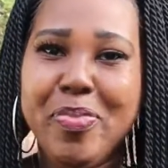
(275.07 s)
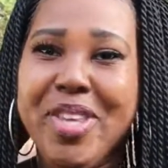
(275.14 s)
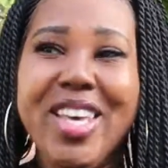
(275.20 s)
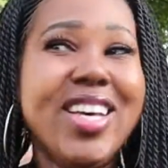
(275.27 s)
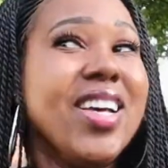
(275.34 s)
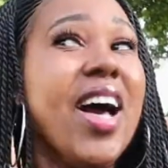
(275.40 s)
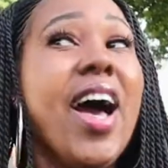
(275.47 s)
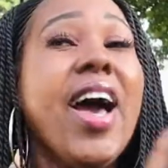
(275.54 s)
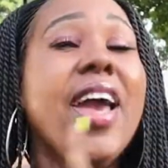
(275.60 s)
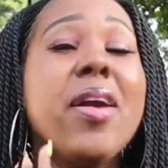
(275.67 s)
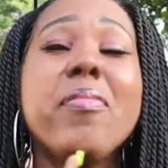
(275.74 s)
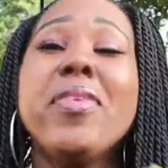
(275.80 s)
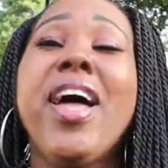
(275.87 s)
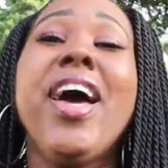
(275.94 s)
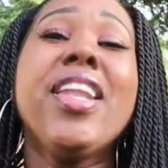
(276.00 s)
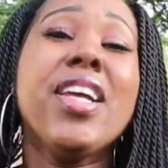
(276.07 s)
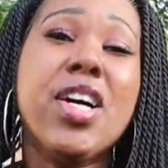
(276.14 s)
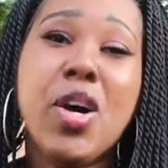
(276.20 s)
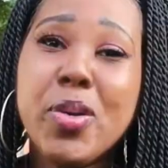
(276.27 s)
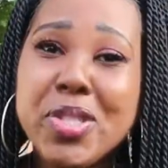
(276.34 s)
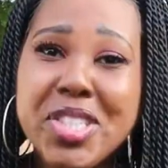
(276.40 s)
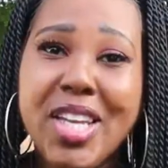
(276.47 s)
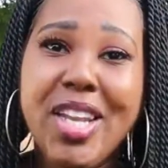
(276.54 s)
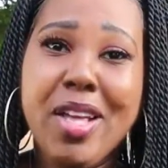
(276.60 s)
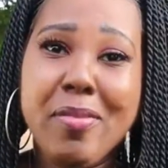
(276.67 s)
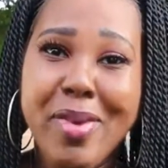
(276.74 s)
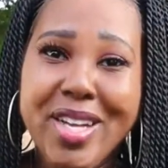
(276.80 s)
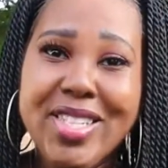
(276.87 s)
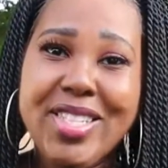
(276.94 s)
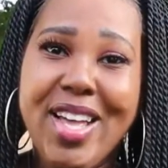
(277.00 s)
because I am not negotiating
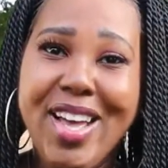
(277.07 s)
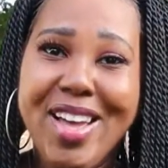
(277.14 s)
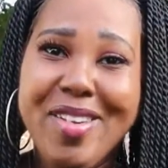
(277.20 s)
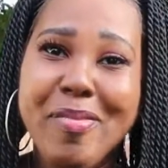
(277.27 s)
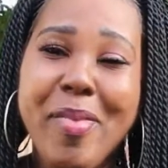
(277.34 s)
my time.